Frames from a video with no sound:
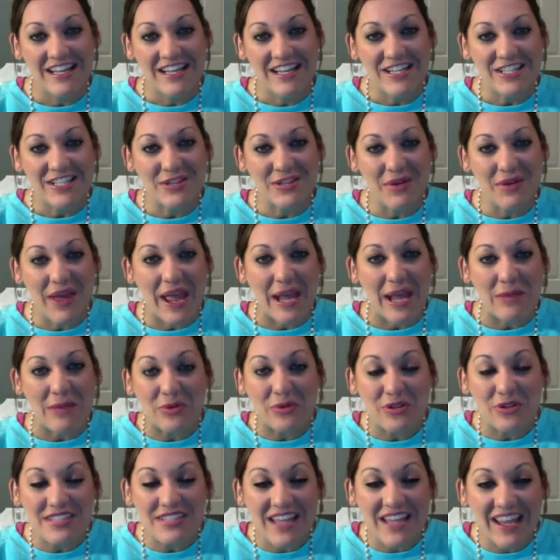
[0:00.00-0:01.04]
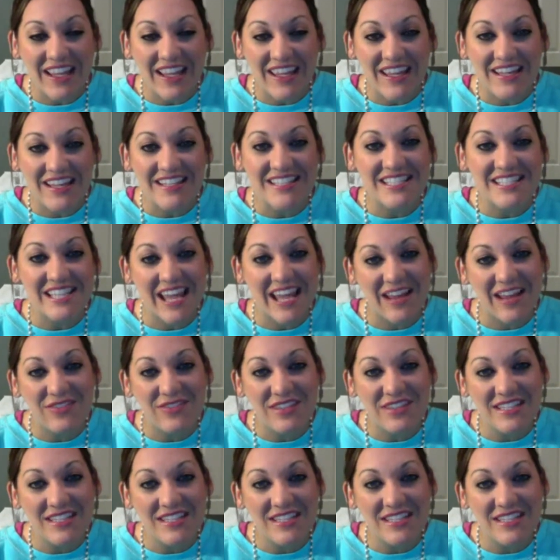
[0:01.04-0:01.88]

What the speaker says: So April 2nd, save the